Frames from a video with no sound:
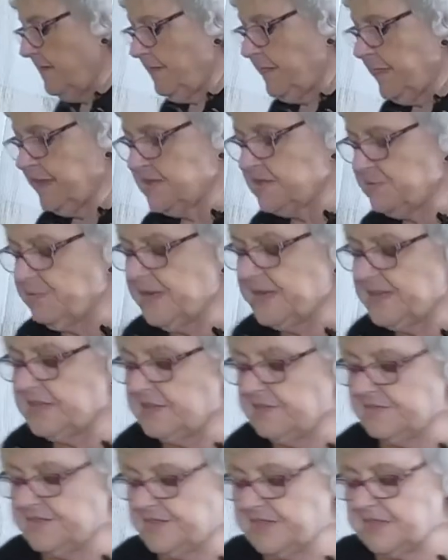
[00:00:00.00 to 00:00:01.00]
There's plenty of
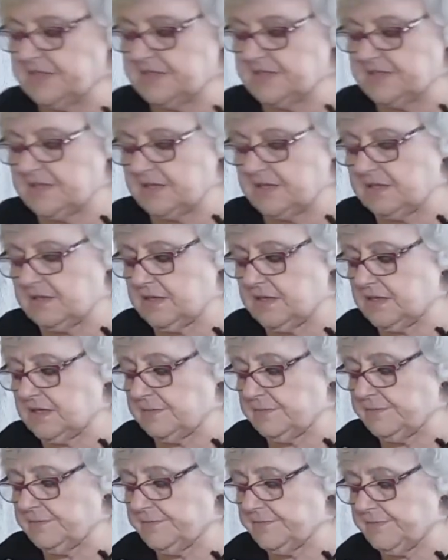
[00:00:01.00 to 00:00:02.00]
seasoning in there.
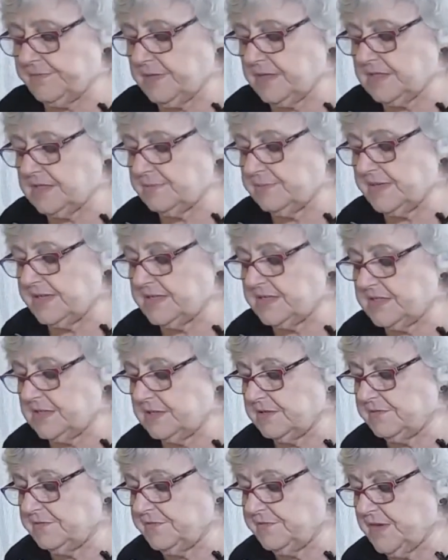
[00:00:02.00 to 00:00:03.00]
There's plenty
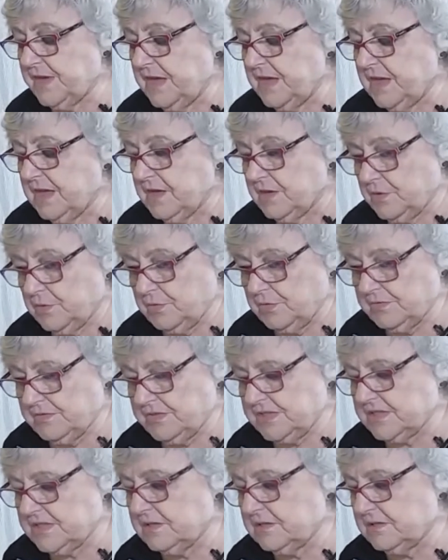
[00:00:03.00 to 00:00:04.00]
of
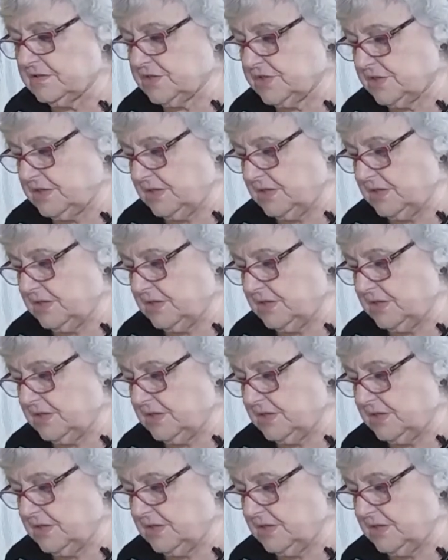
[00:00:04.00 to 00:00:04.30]
cornstarch,